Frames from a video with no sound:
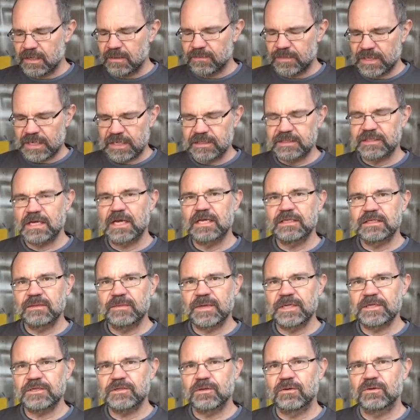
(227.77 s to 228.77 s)
because it is a
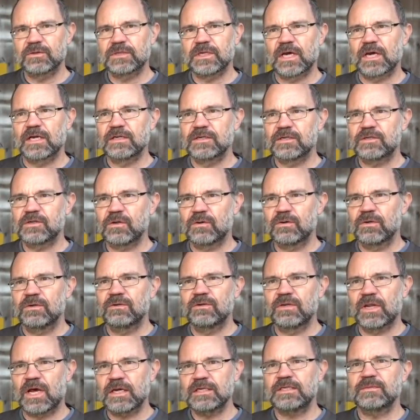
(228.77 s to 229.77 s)
bit shorter, and
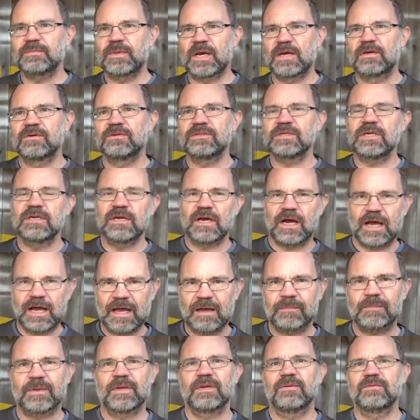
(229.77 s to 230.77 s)
lighter bows are
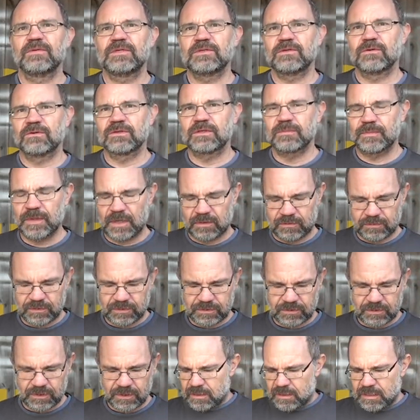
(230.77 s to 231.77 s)
happier with shorter
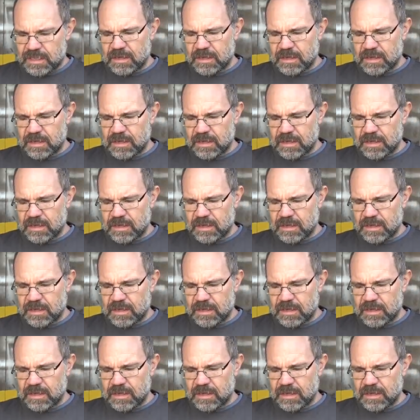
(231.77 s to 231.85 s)
bolts.